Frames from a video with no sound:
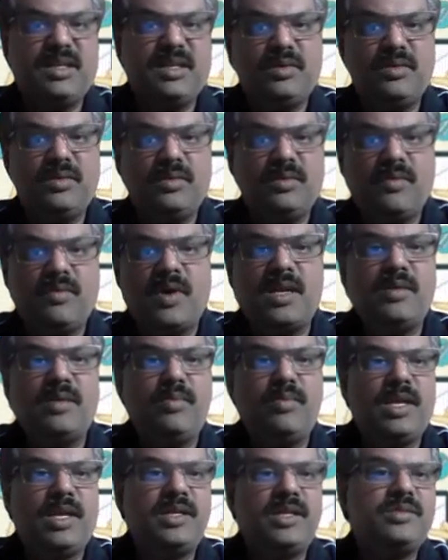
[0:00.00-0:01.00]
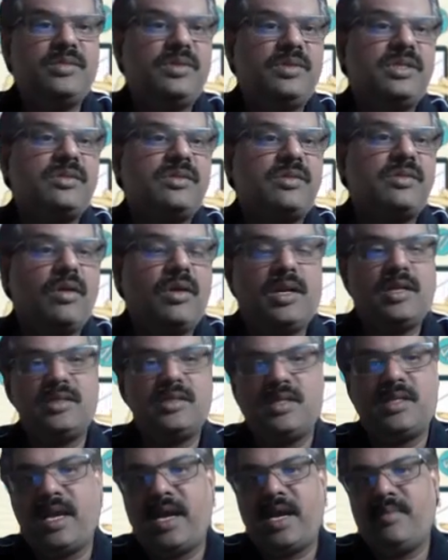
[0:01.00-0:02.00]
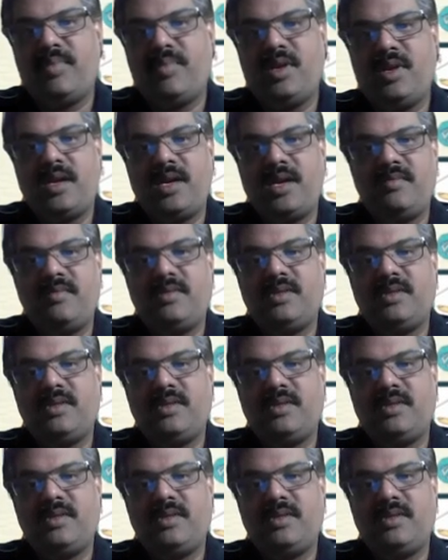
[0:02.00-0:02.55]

into one place, which is called as Amplenet,